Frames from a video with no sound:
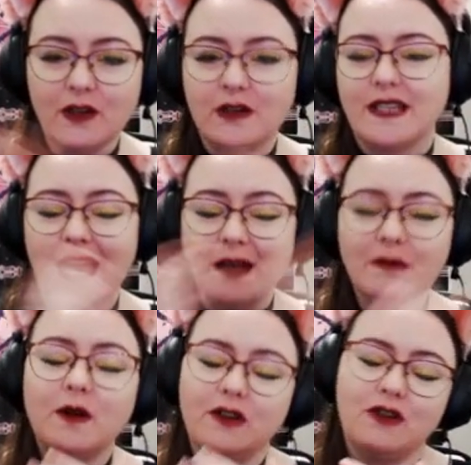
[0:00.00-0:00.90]
because I am
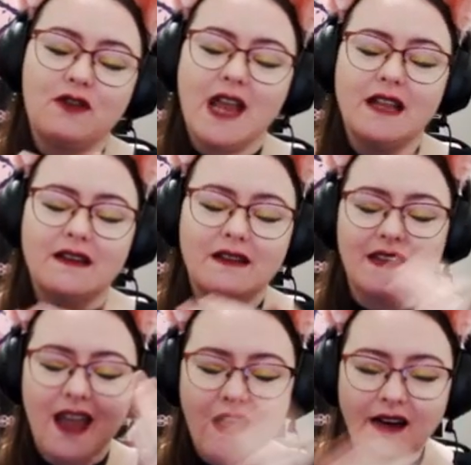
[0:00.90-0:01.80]
going to create another
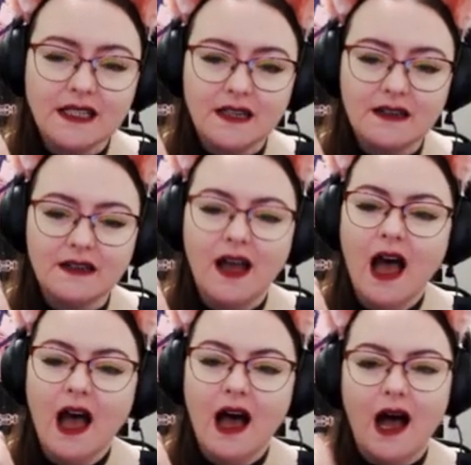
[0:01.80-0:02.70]
character,
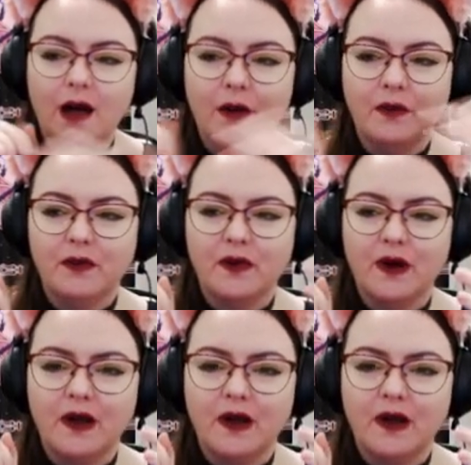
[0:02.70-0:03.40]
um,